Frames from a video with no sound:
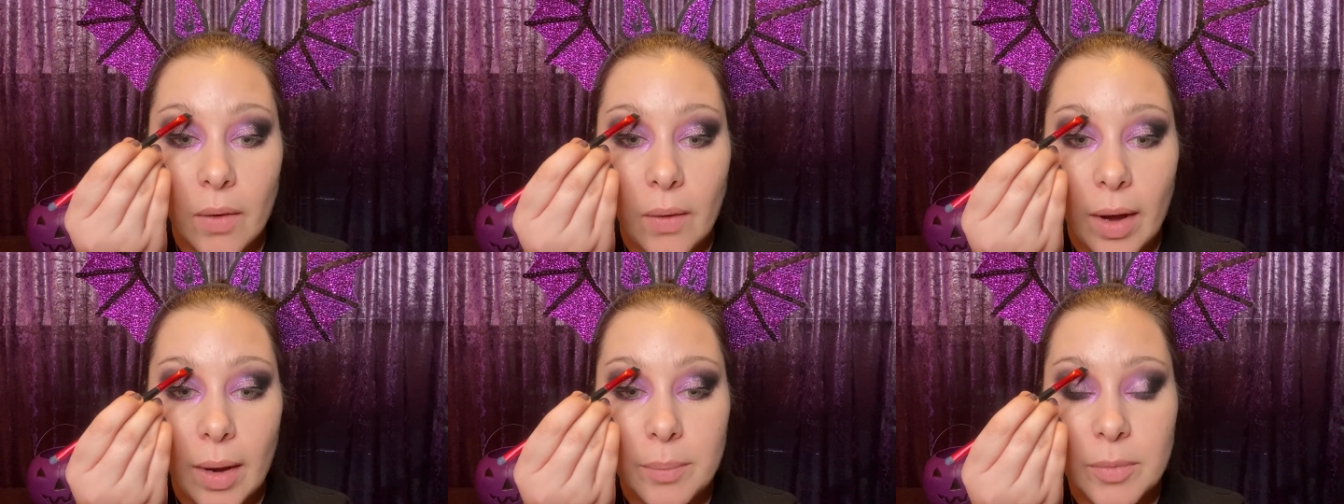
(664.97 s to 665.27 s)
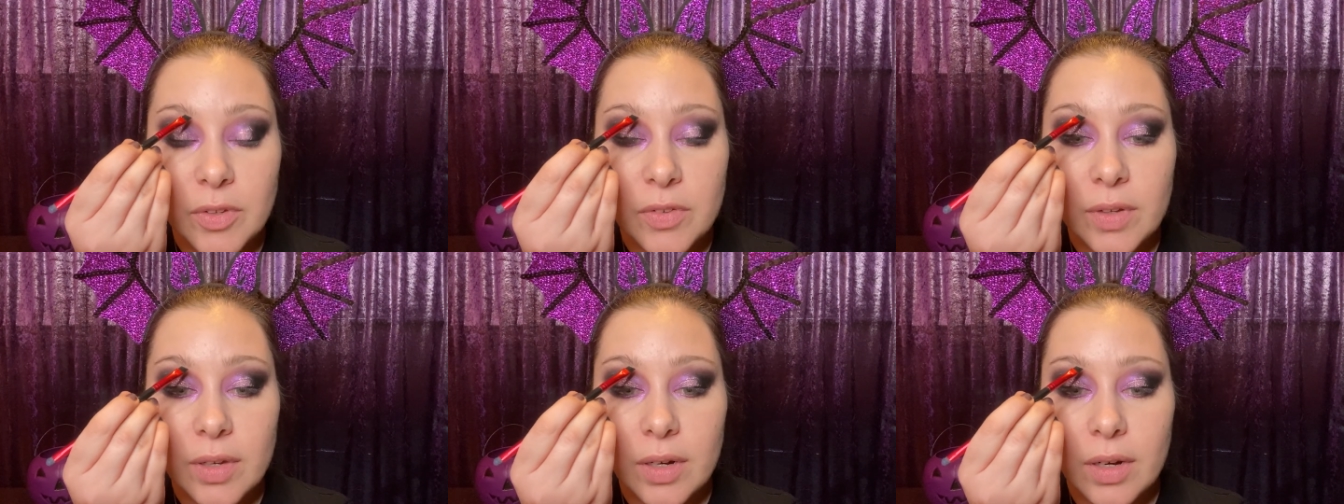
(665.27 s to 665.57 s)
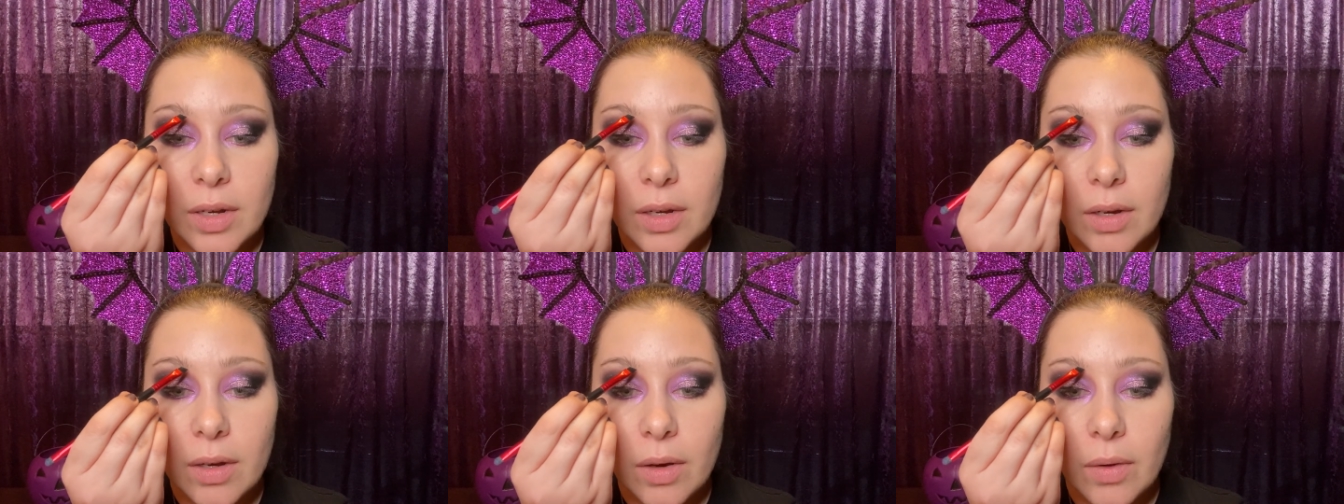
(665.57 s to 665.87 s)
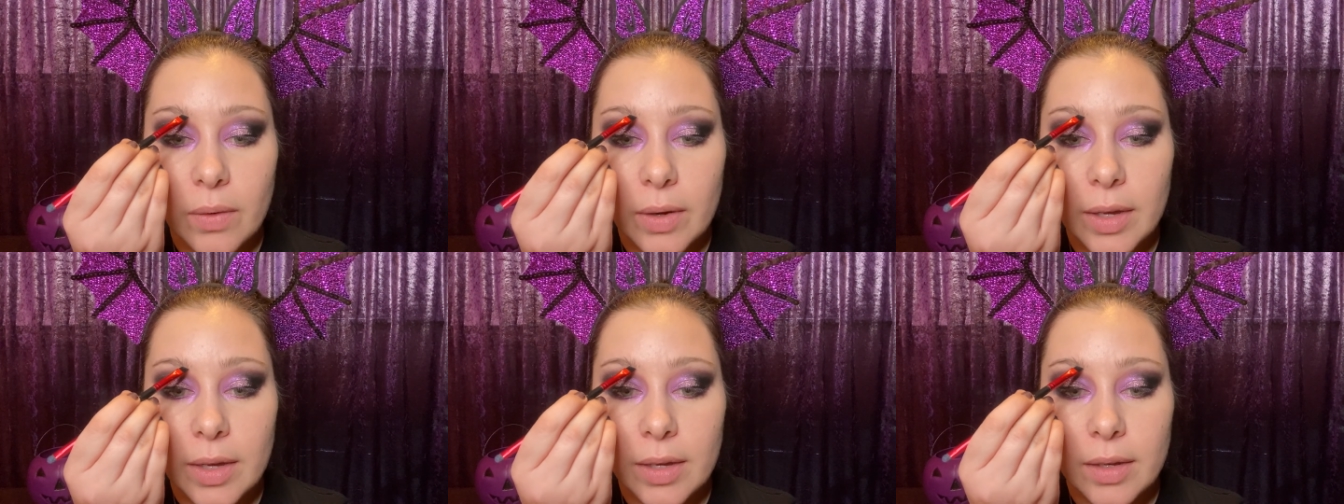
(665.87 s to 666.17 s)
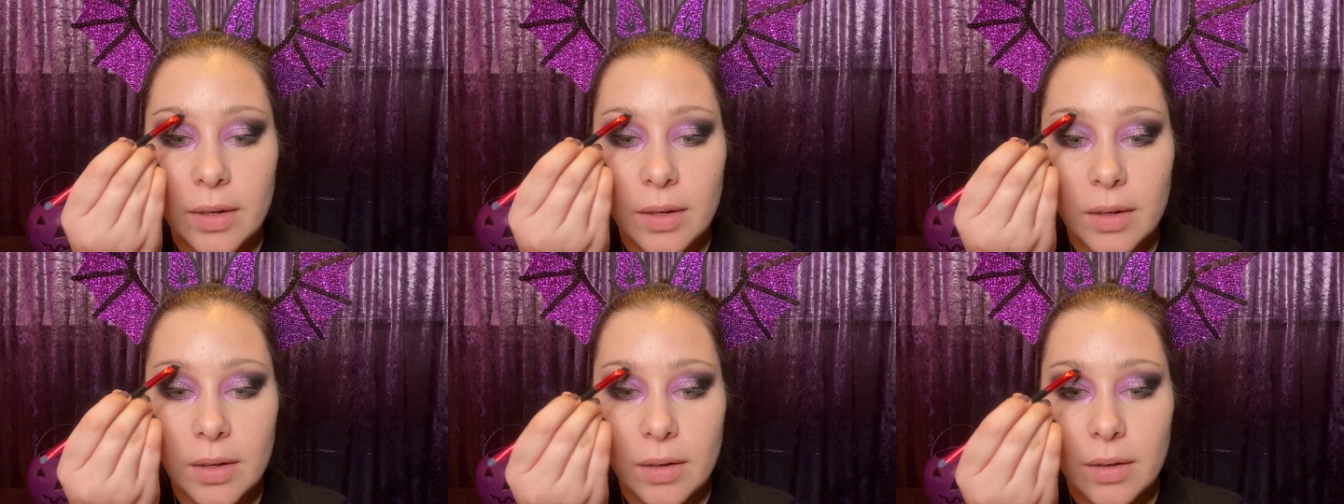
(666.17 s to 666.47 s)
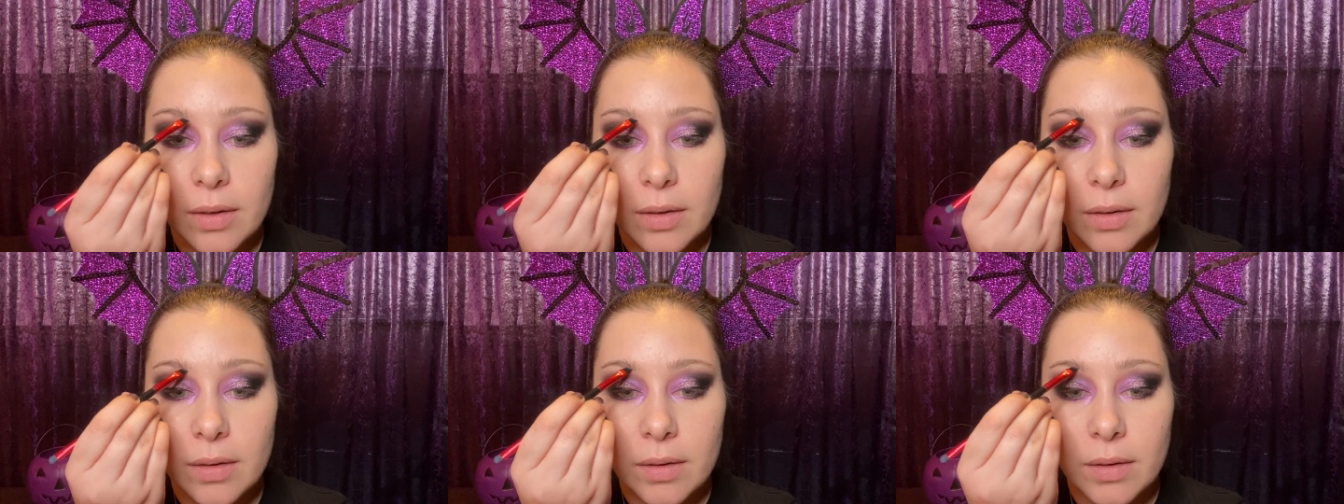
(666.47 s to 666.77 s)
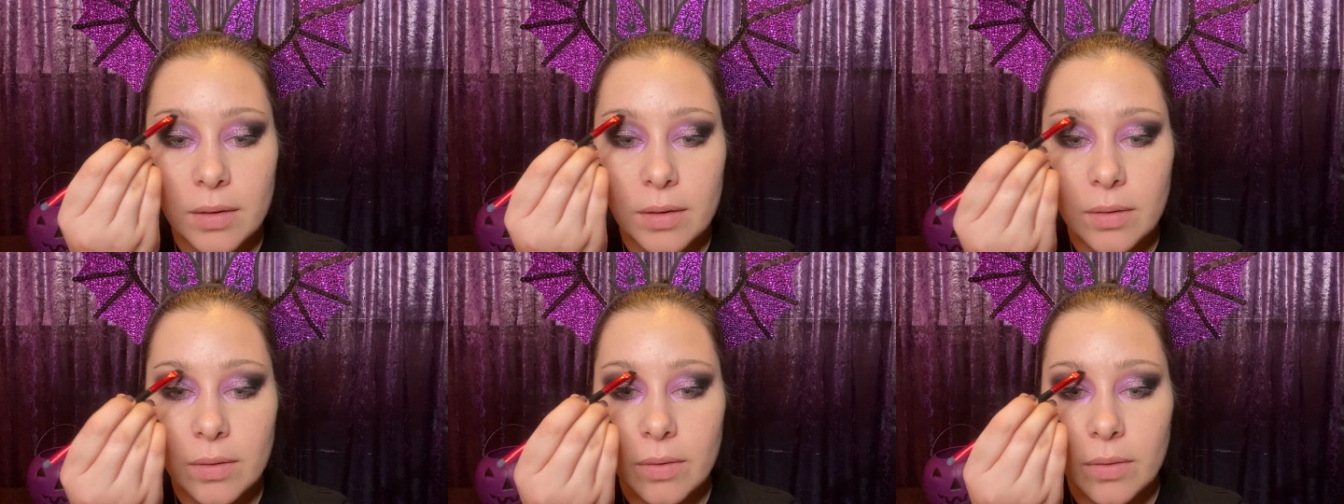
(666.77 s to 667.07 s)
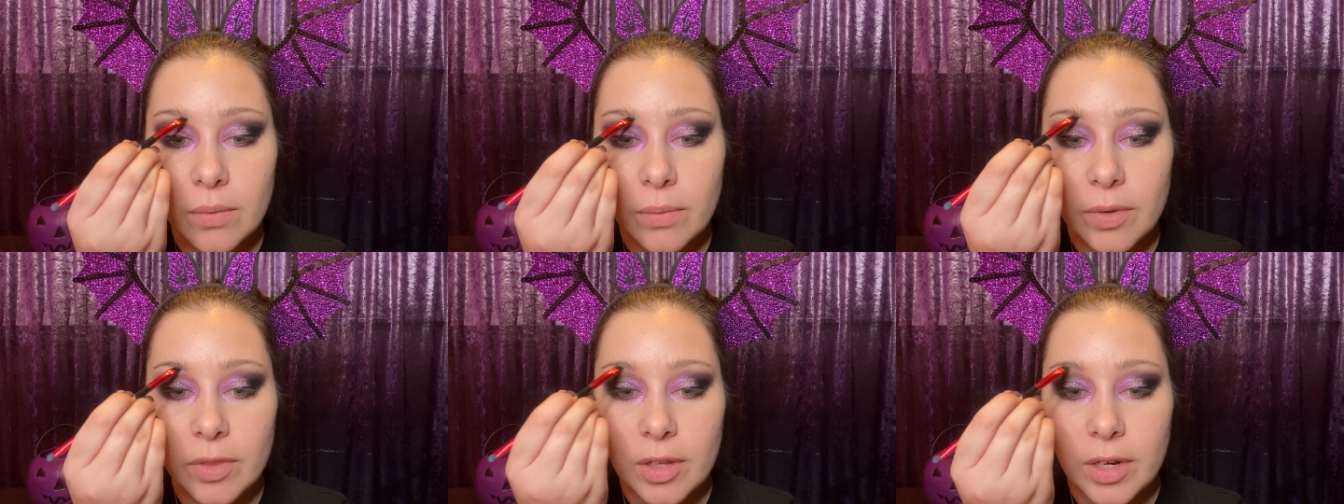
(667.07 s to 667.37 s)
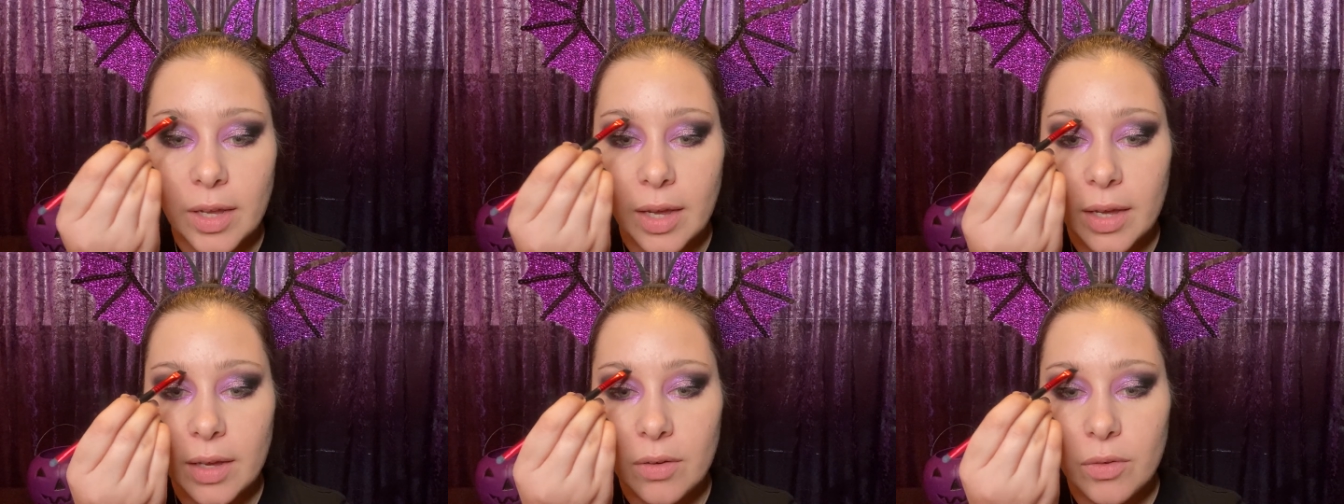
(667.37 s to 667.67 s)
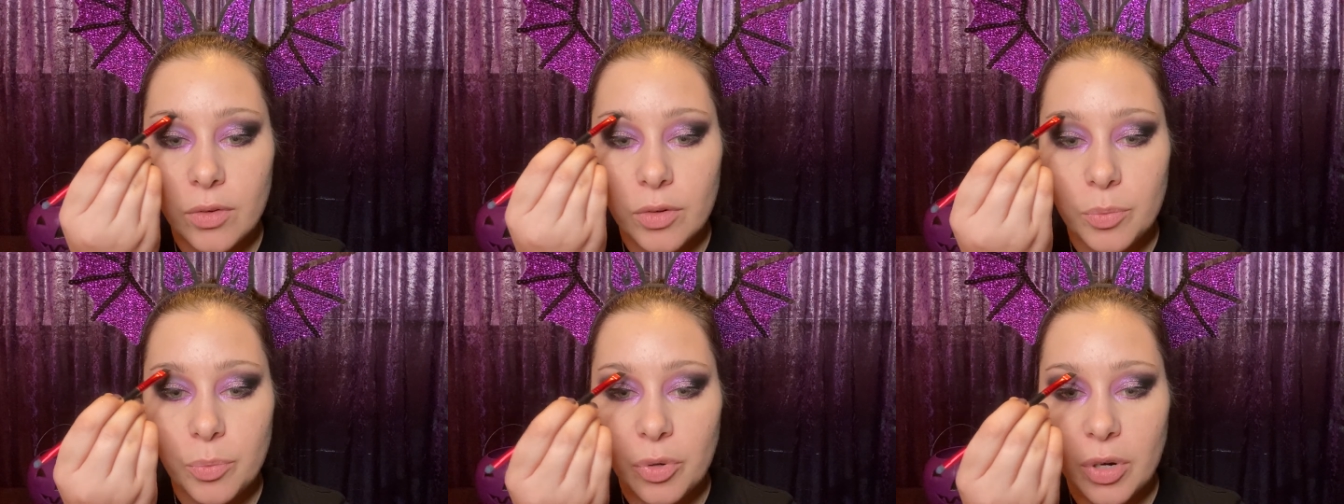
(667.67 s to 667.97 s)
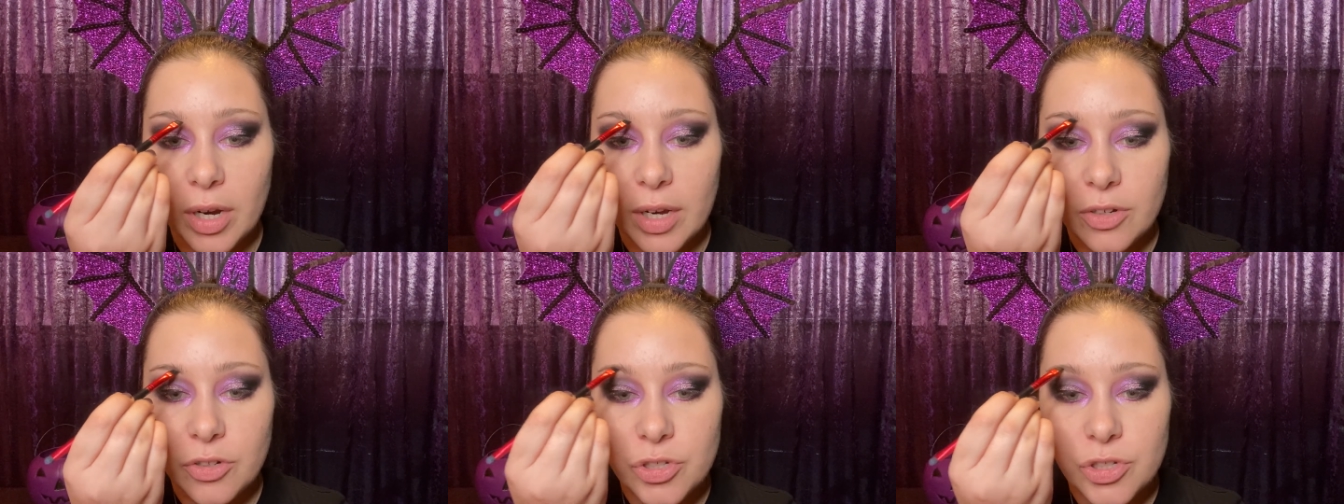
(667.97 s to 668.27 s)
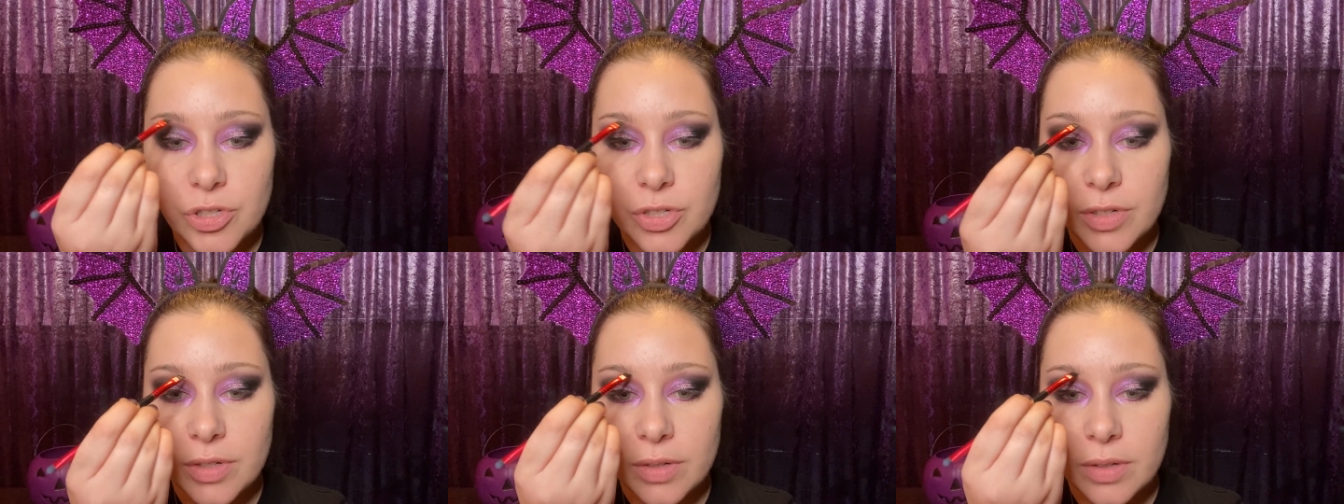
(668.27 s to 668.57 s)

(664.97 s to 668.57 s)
I'm just gonna go in with an angled brush